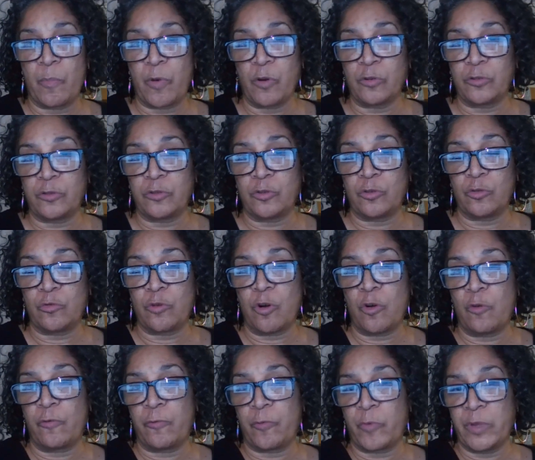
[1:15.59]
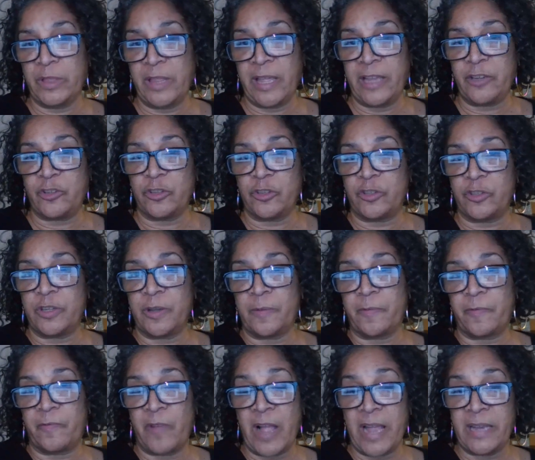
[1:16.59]
personal growth,
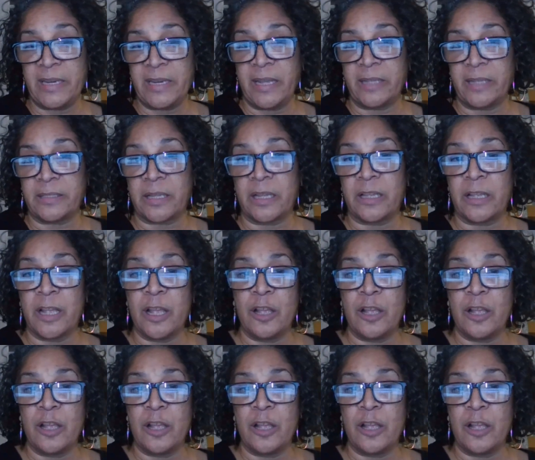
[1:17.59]
relationship, finance,